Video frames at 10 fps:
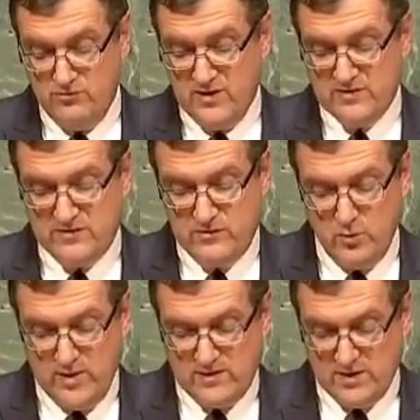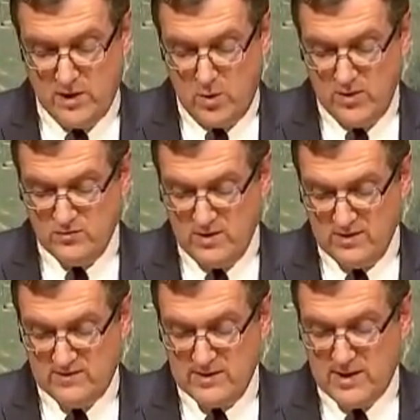Just 2 weeks ago,
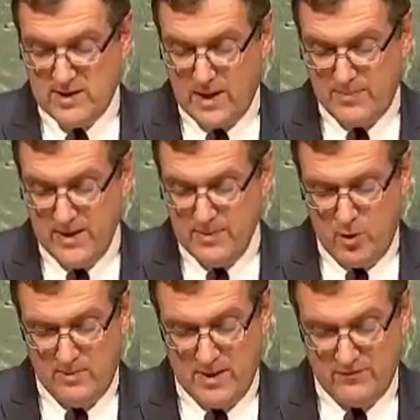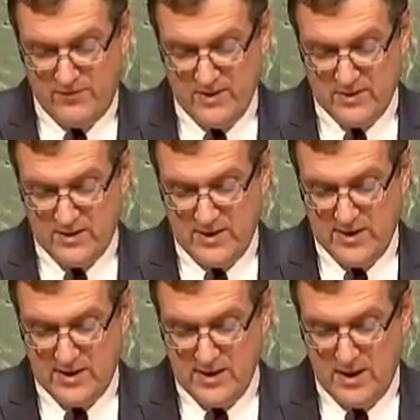Israel set up a mobile field
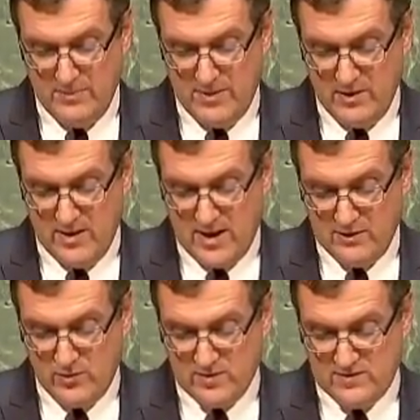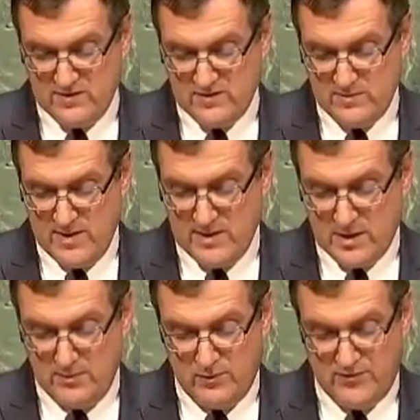clinic in Liberia to assist
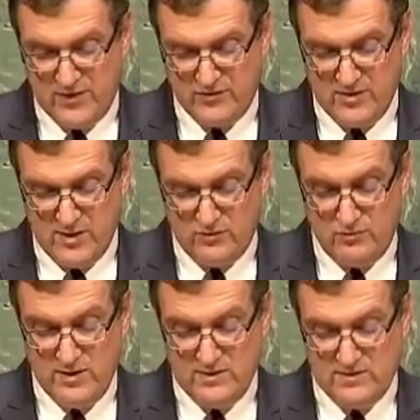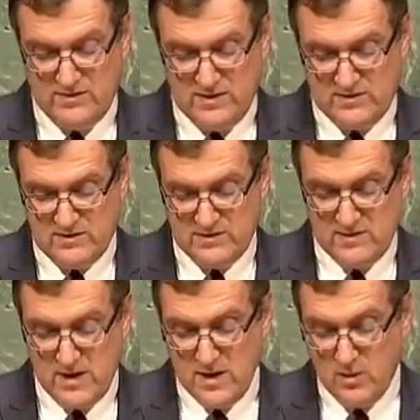medical professionals treat
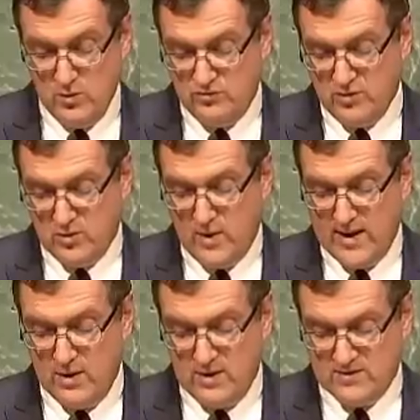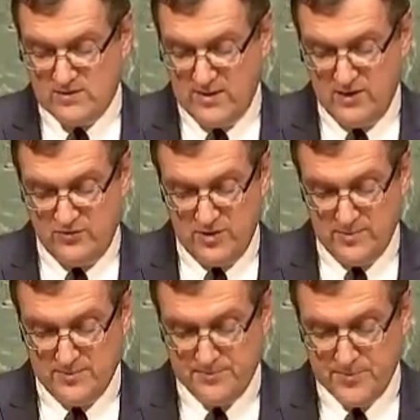diseases which require
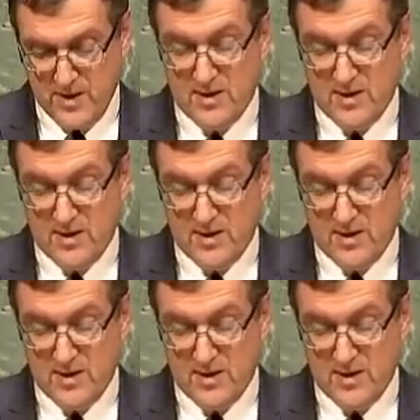isolation.